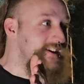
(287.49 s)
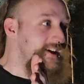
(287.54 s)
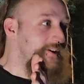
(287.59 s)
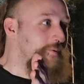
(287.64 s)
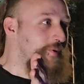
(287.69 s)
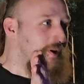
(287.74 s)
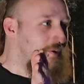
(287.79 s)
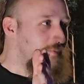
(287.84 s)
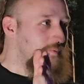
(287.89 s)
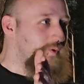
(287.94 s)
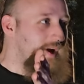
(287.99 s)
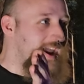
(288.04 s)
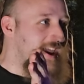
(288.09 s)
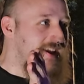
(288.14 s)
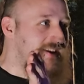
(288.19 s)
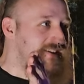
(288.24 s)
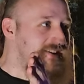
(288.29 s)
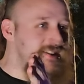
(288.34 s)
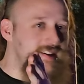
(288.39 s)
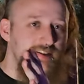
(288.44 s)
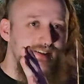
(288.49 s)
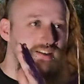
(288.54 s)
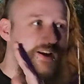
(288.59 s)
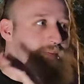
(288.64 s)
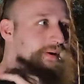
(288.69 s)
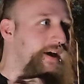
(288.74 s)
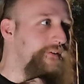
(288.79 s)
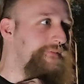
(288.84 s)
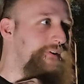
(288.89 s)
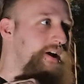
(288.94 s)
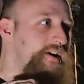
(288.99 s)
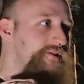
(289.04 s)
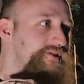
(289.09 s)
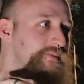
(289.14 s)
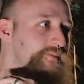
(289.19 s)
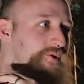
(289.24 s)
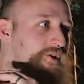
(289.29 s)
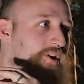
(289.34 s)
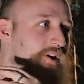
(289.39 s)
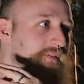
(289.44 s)
When it rains, somehow fires
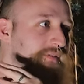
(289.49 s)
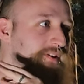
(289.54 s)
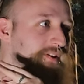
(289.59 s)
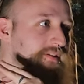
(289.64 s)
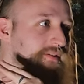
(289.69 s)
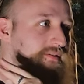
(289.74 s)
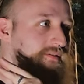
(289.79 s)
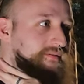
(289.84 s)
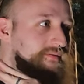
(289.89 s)
are more often.